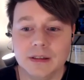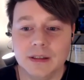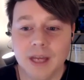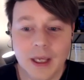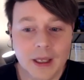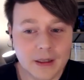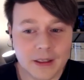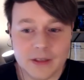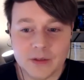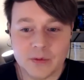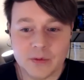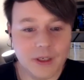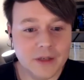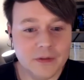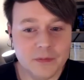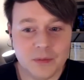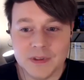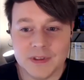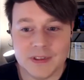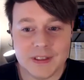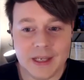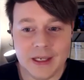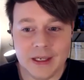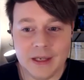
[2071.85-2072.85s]
yeah, that's what I've
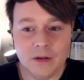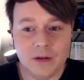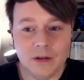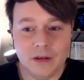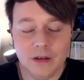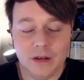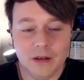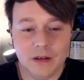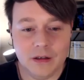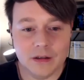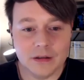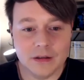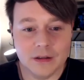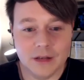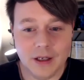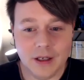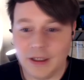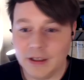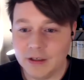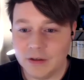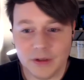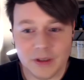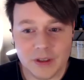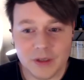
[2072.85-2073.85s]
been saying all along.
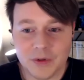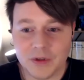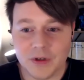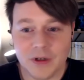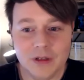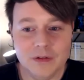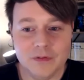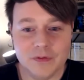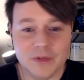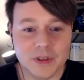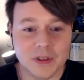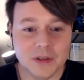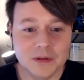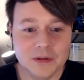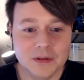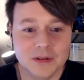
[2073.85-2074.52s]
I agree with all of you.